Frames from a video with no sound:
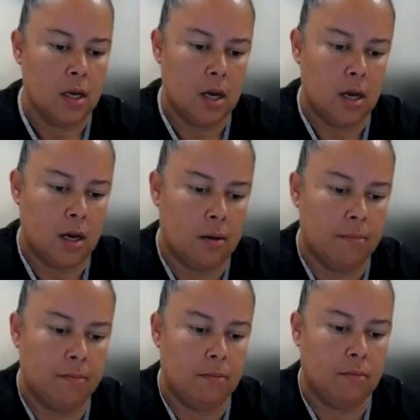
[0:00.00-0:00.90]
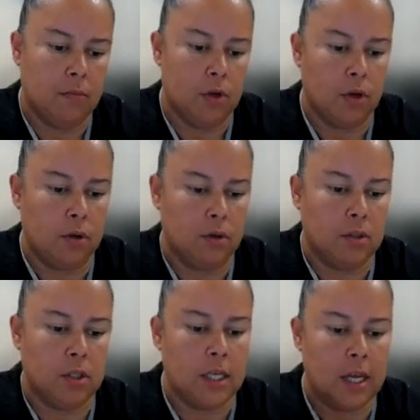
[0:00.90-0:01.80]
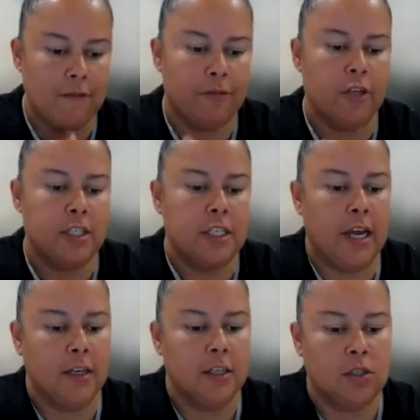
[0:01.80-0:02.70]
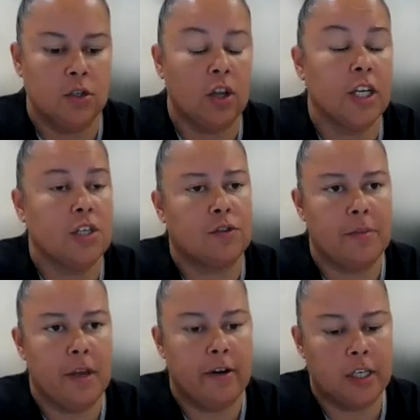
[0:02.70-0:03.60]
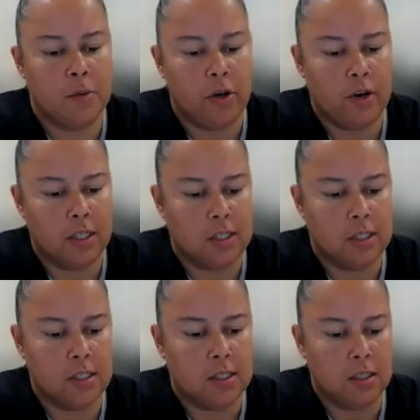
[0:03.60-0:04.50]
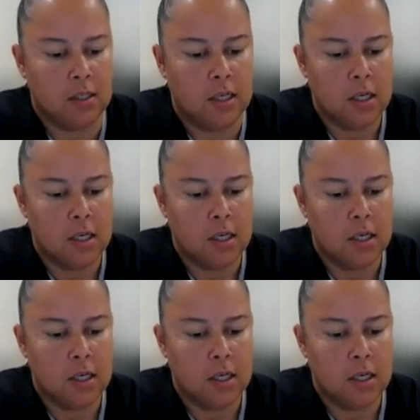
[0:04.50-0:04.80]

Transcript: to get firsthand knowledge from their experiences, and